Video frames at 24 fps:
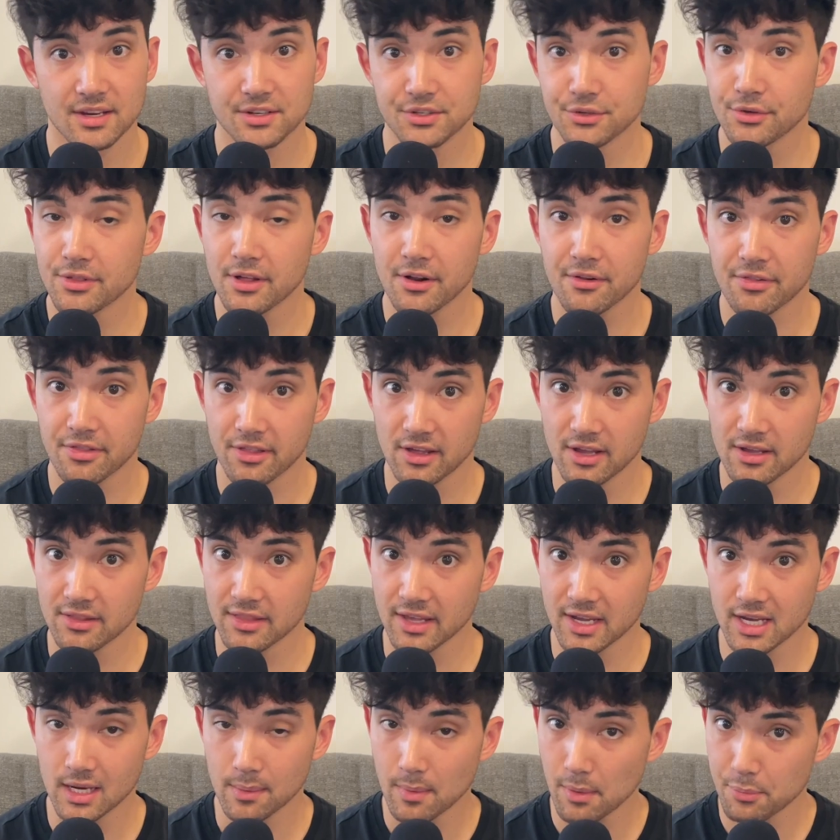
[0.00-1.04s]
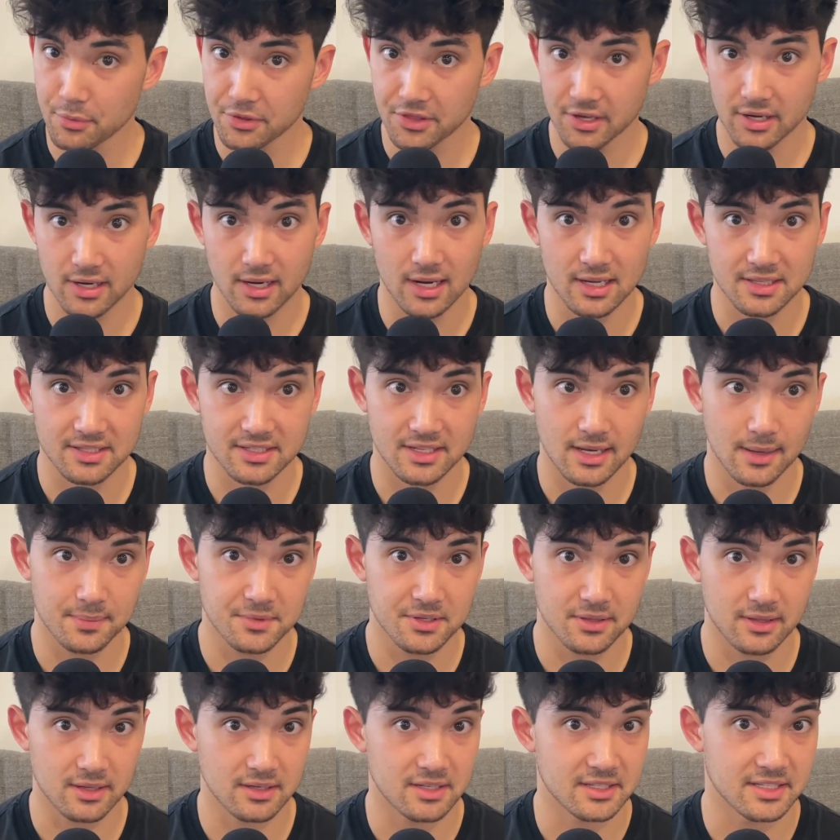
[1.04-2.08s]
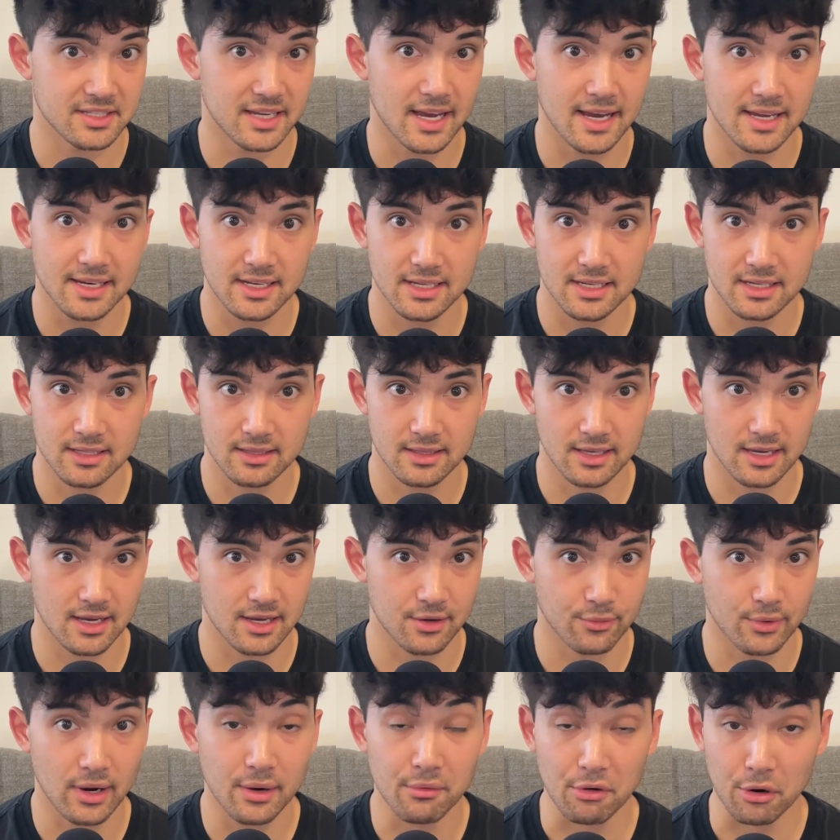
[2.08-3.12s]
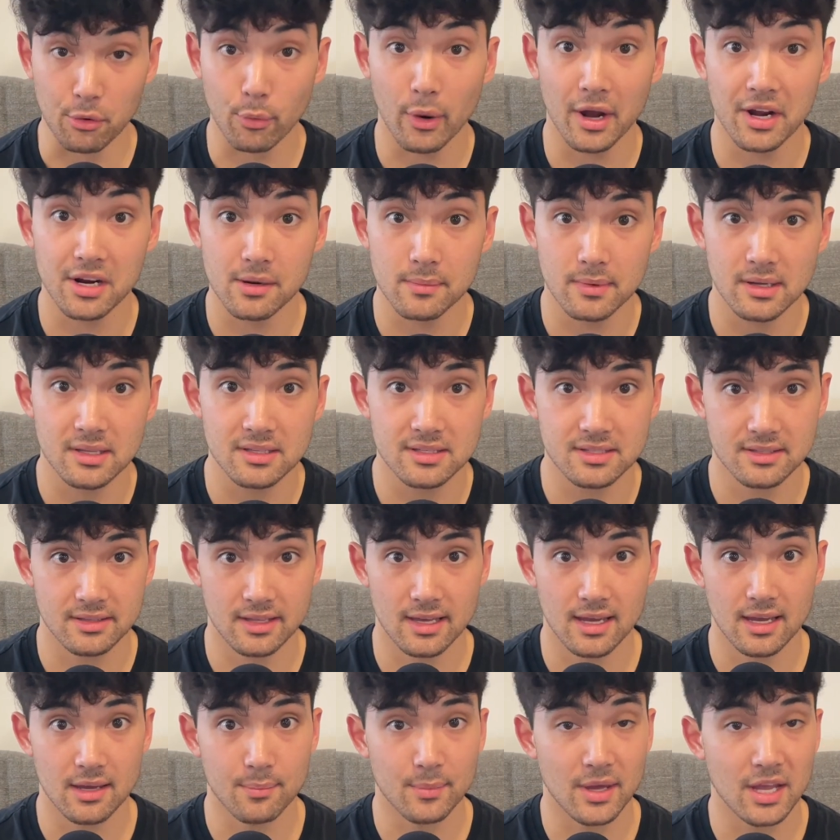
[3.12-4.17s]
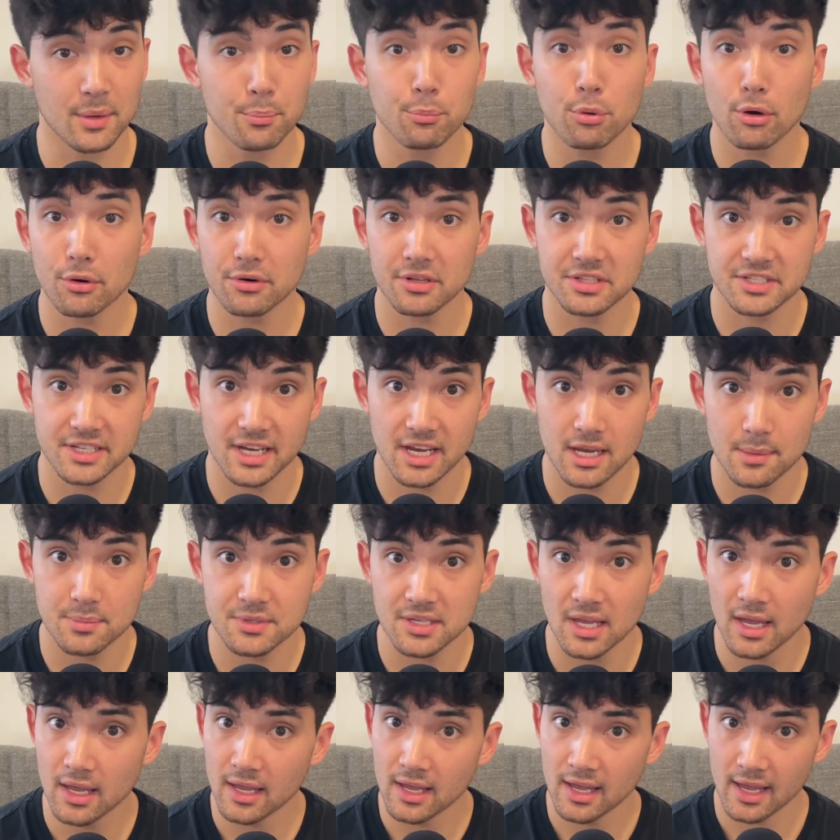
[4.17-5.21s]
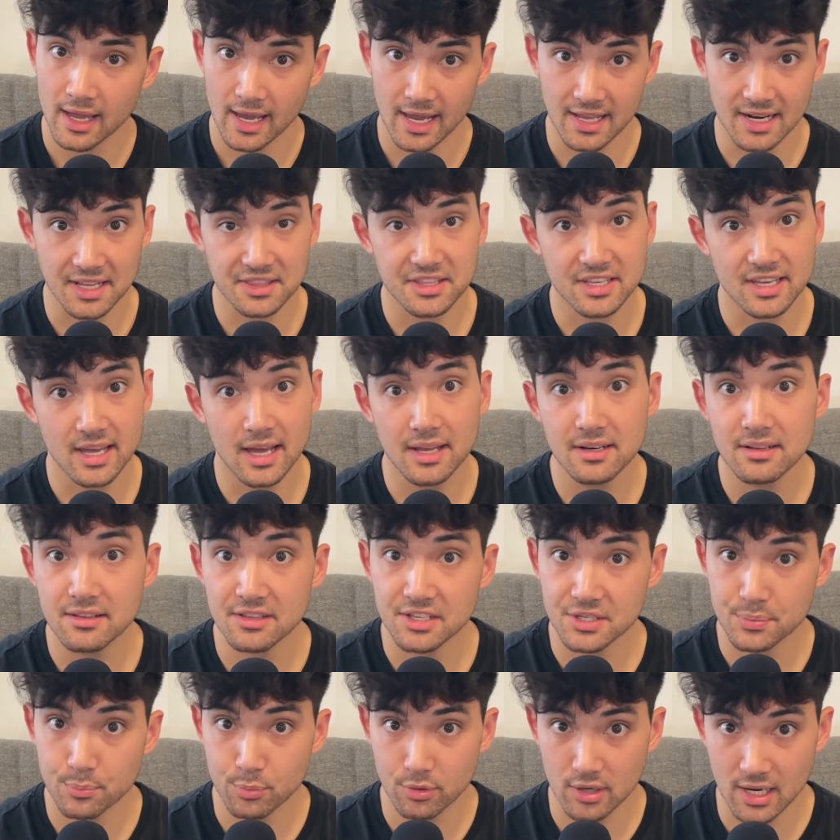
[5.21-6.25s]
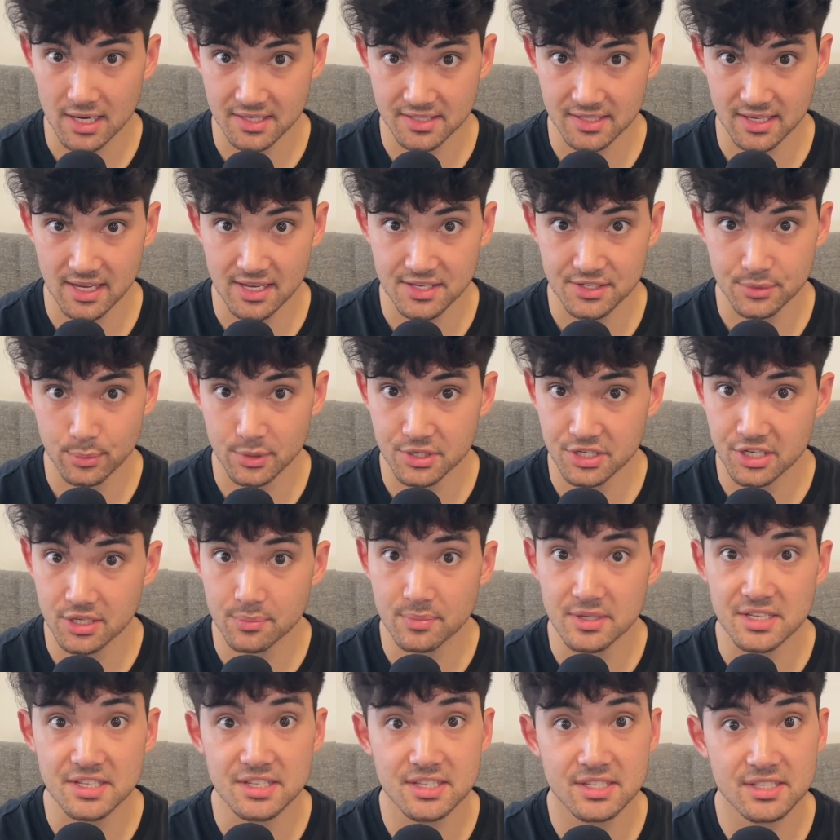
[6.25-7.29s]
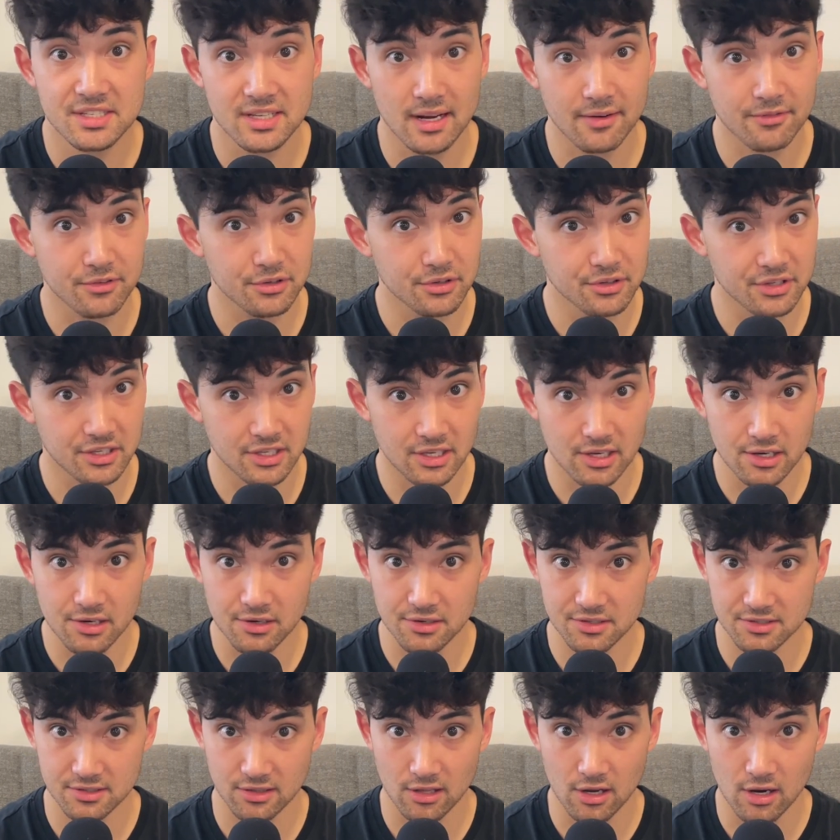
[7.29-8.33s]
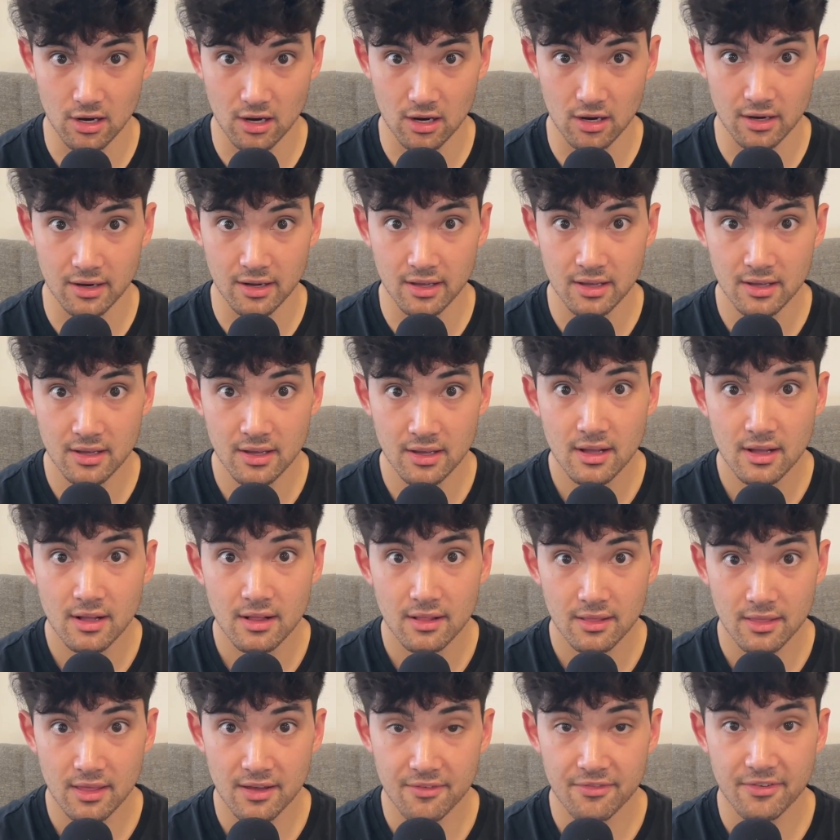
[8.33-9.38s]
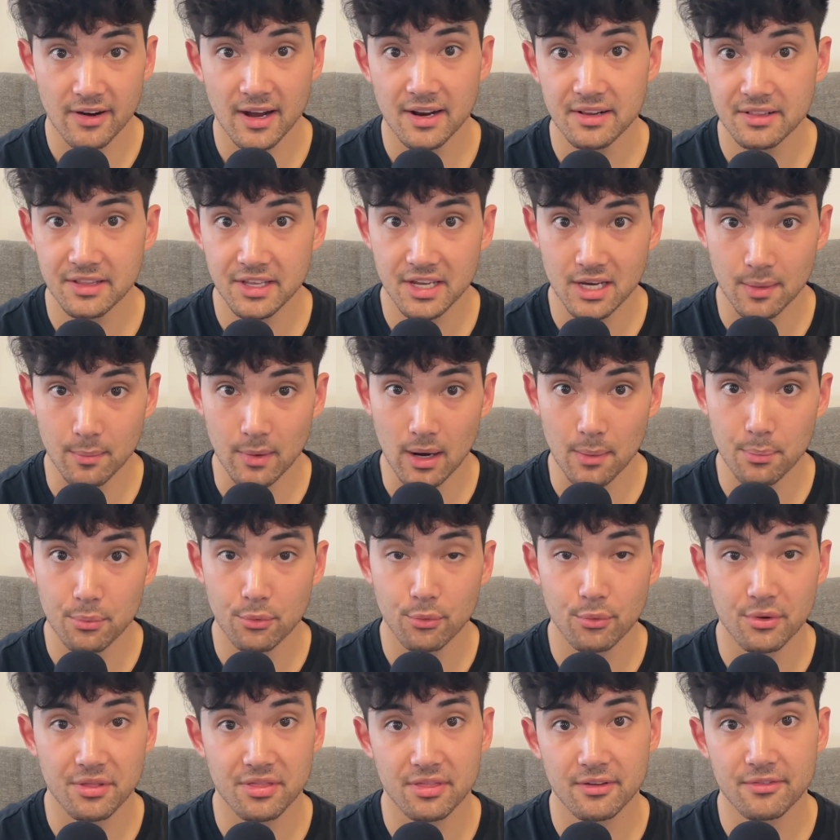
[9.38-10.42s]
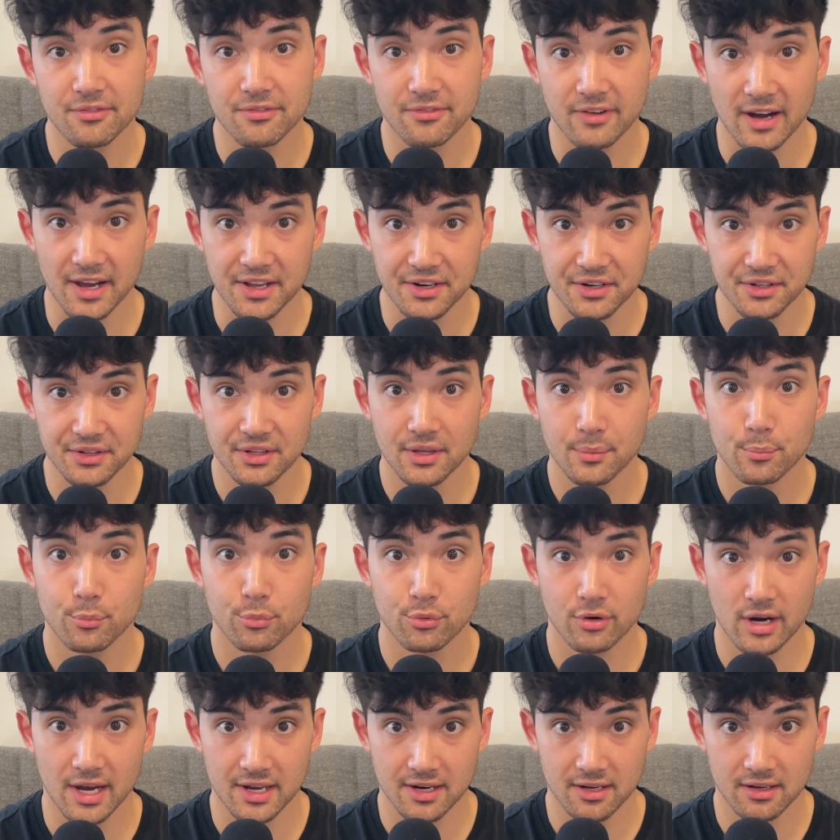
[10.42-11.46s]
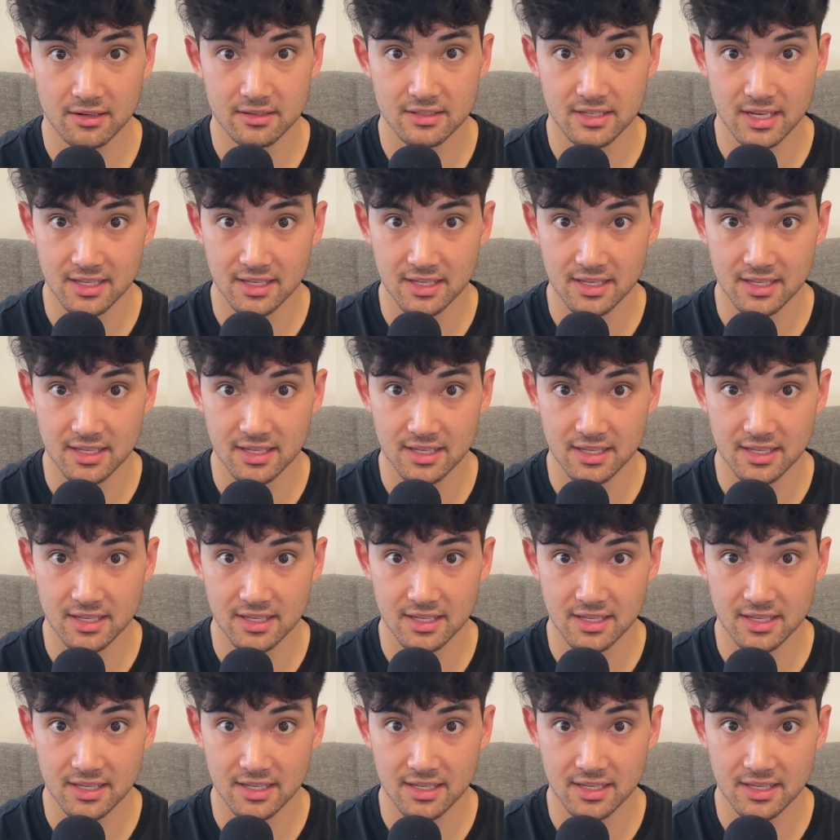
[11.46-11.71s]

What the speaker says: do their thing, they come up with a concept, they design it, they write requirements, they make prototypes, and at the end of this process, which could be several years long, they finally come up with the final product.